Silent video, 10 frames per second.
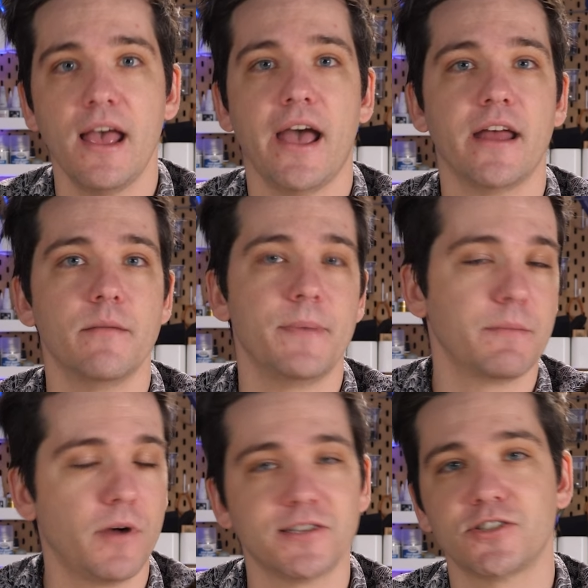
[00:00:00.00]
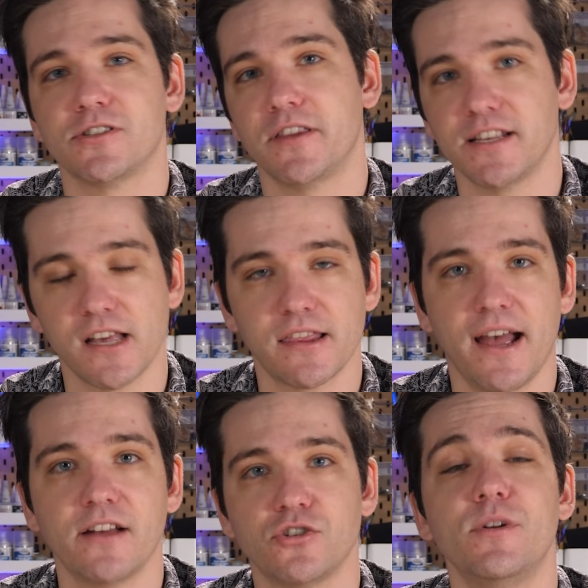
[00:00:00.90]
and big monsters and things like
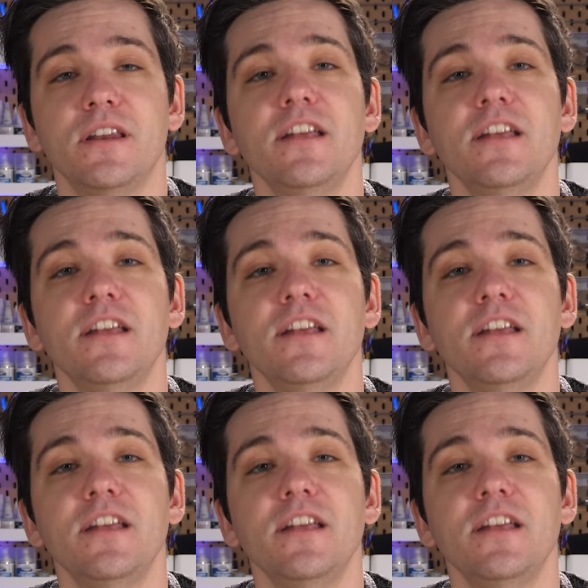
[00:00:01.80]
that to a